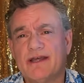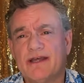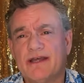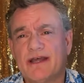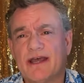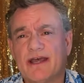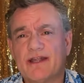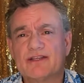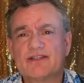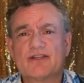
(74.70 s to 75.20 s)

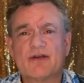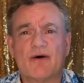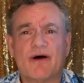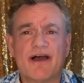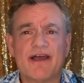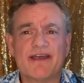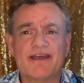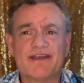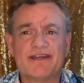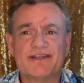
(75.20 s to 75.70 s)
And so
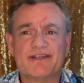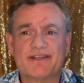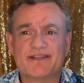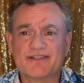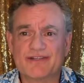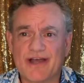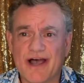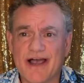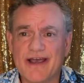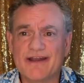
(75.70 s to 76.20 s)
I
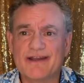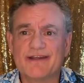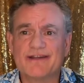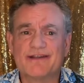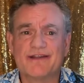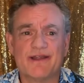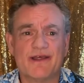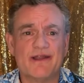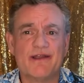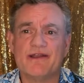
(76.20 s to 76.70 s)
decided
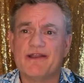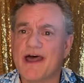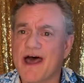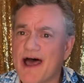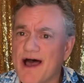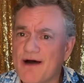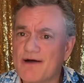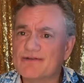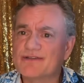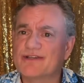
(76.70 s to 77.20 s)
that
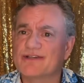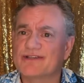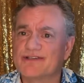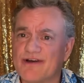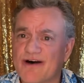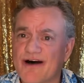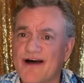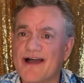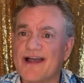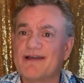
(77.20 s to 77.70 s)
now's the
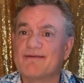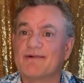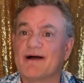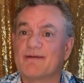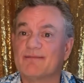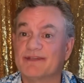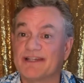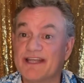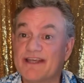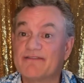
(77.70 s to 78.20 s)
time.
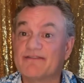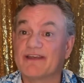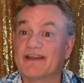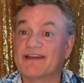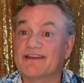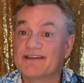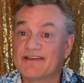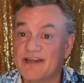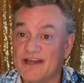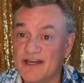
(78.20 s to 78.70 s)
I'm leaving
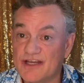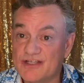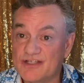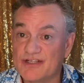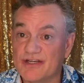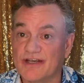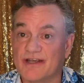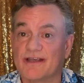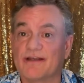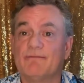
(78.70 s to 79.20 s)

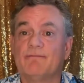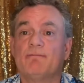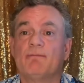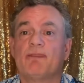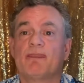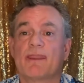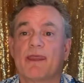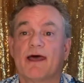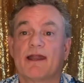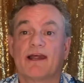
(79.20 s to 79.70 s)
teaching,
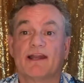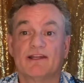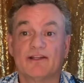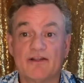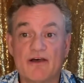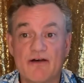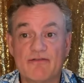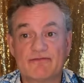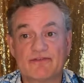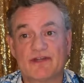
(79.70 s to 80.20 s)
and I
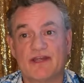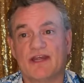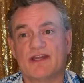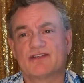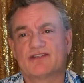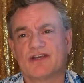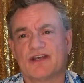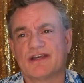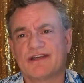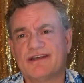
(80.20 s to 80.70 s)
love
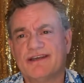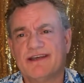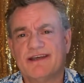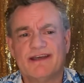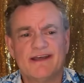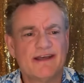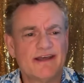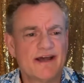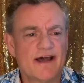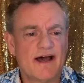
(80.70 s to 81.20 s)
teaching.
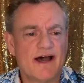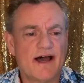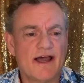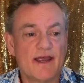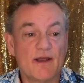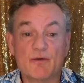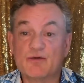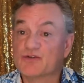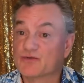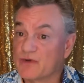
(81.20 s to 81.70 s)

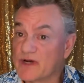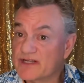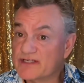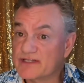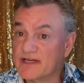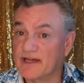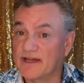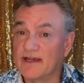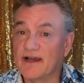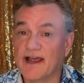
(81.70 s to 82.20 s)
It was
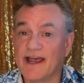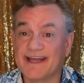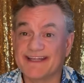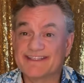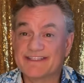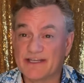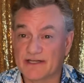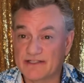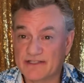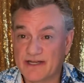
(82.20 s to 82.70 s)
risky. I had
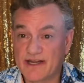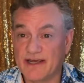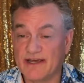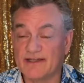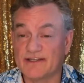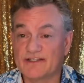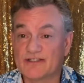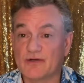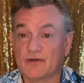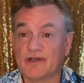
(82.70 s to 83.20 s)
6
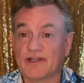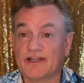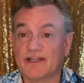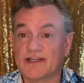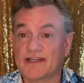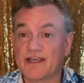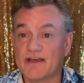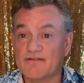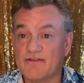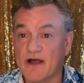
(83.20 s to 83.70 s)
kids, so to
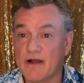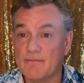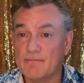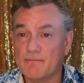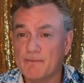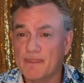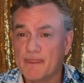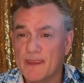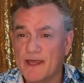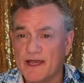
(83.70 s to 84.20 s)
give up
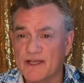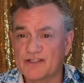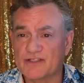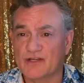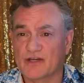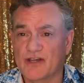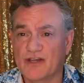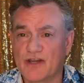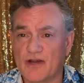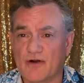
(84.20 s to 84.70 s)
a
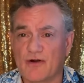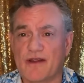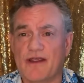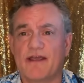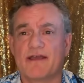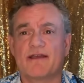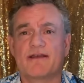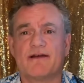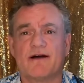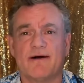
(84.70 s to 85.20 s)
secure
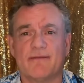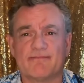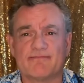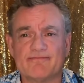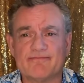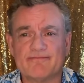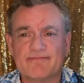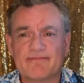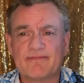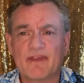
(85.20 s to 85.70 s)
income
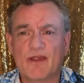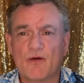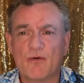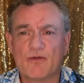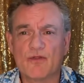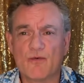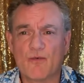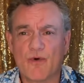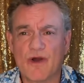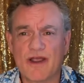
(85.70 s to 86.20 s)
with
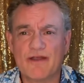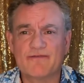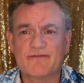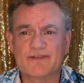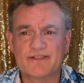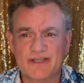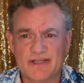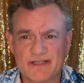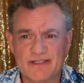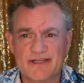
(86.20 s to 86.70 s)
a wife,
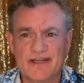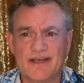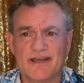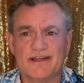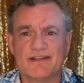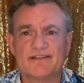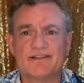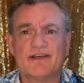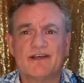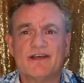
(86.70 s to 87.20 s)
6
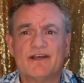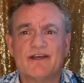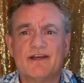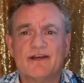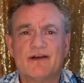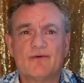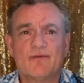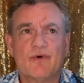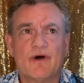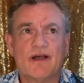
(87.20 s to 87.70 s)
kids,
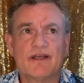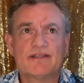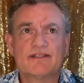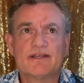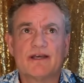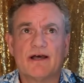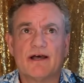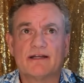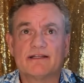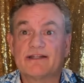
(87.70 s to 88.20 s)
was
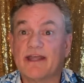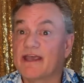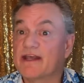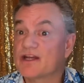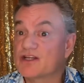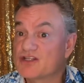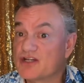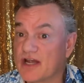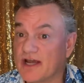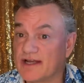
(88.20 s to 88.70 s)
taking a
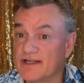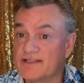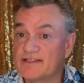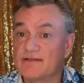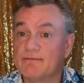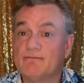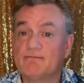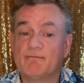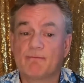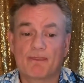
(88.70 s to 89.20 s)
chance.
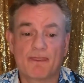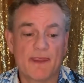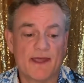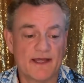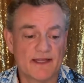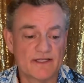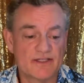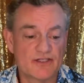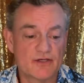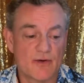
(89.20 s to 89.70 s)

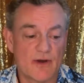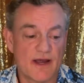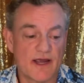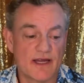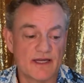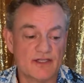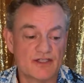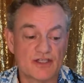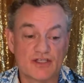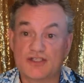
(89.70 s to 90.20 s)
And so I
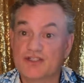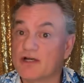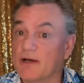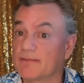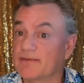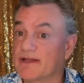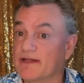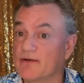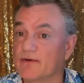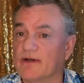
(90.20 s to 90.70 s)
just jumped
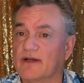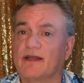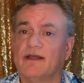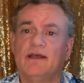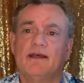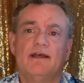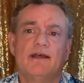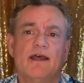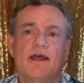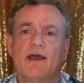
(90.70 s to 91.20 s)
into it.
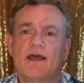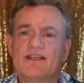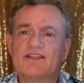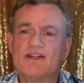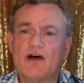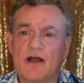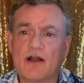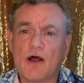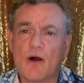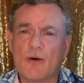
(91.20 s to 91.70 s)
Has
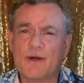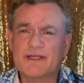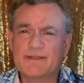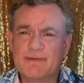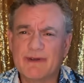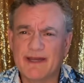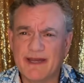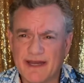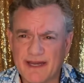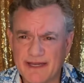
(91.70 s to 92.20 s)
not always
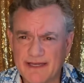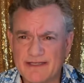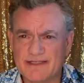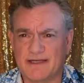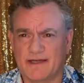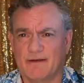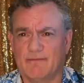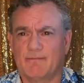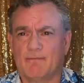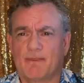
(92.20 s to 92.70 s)
been
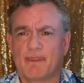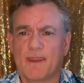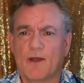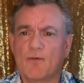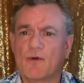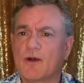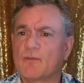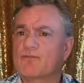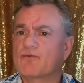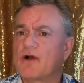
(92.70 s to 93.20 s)
easy.
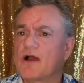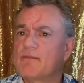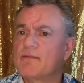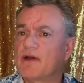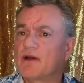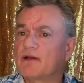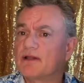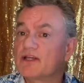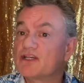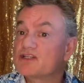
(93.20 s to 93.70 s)
We're
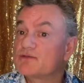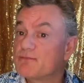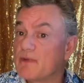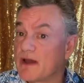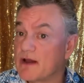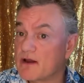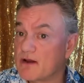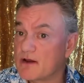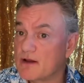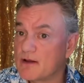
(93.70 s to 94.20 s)
primarily
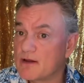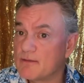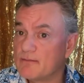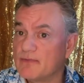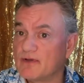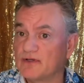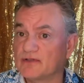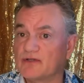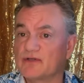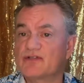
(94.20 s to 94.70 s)
spec
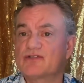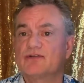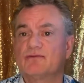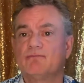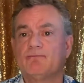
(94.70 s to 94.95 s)
builders.